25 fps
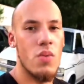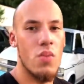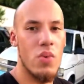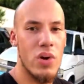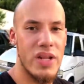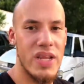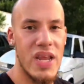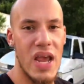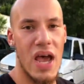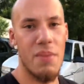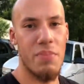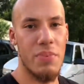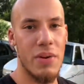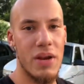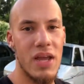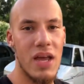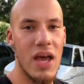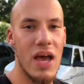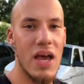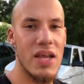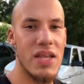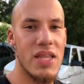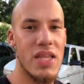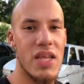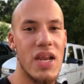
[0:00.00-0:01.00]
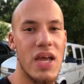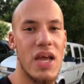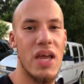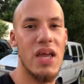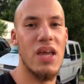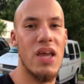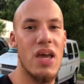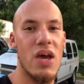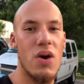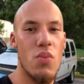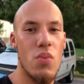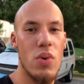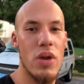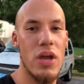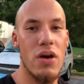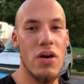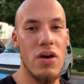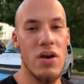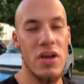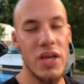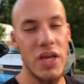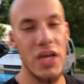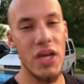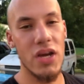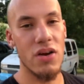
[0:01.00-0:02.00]
What's happening, guys? Today we
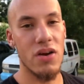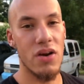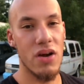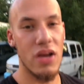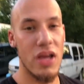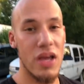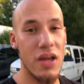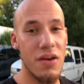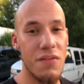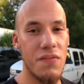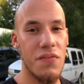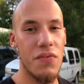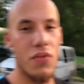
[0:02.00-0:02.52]
are here in